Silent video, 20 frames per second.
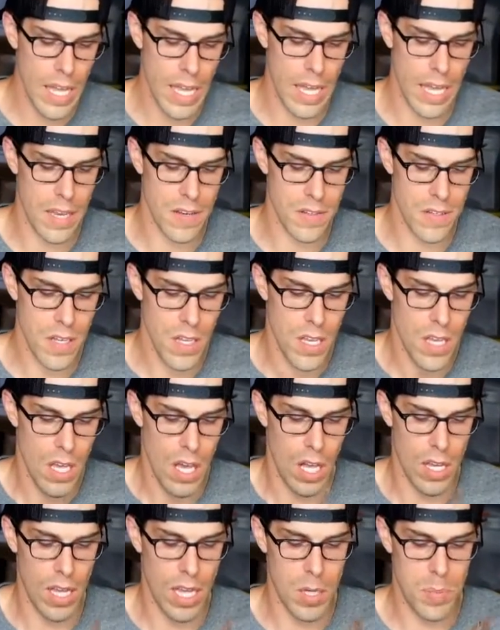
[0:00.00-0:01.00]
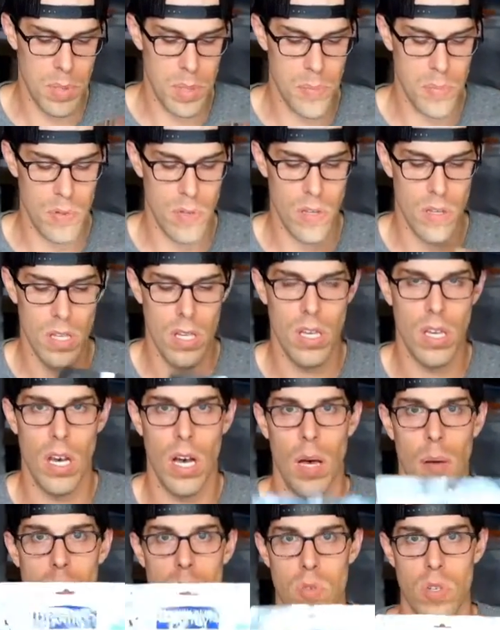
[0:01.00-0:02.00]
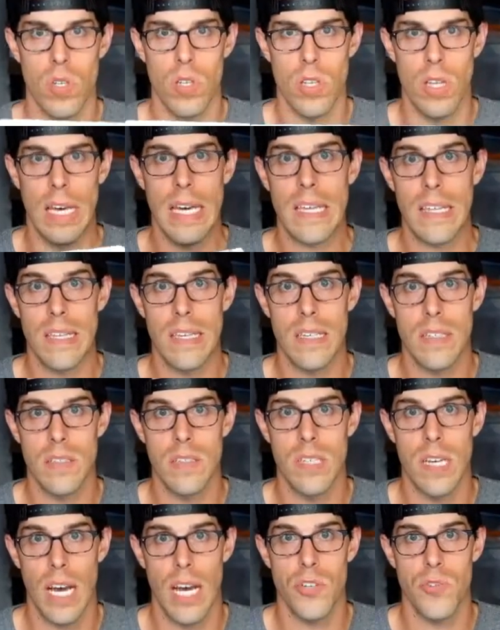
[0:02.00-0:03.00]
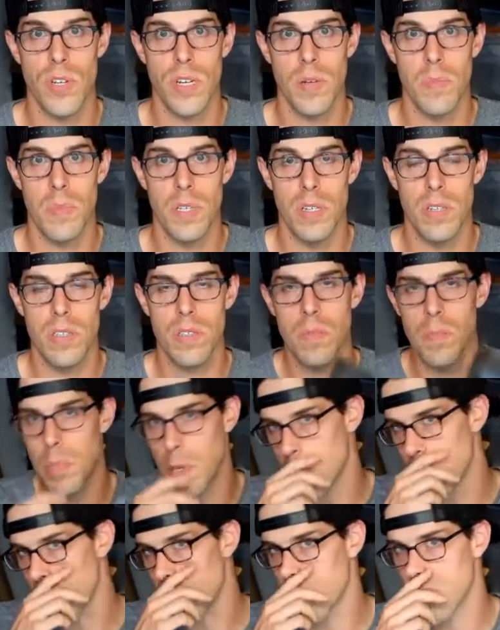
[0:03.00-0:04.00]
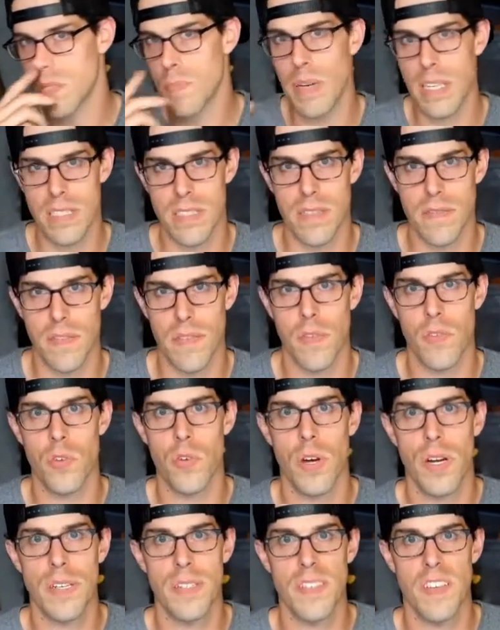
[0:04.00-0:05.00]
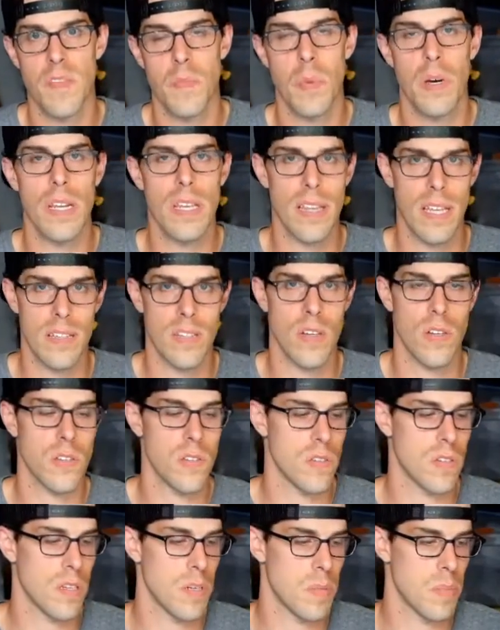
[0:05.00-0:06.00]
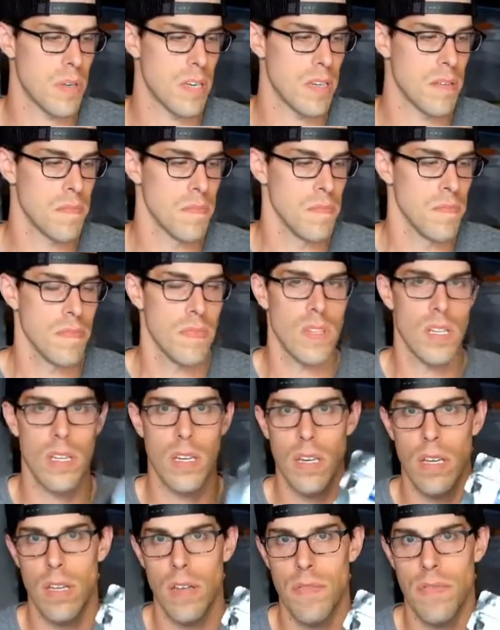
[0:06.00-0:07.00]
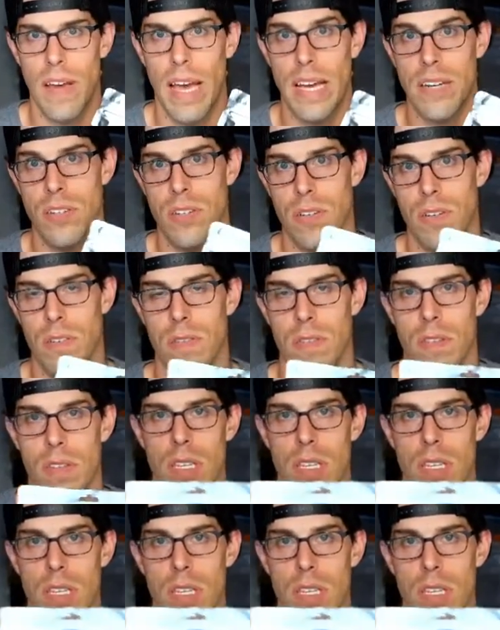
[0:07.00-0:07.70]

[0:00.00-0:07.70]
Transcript: And a lot of people like these dehydrated meals, but they're expensive. If you're trying to save money, that's also going to be a factor.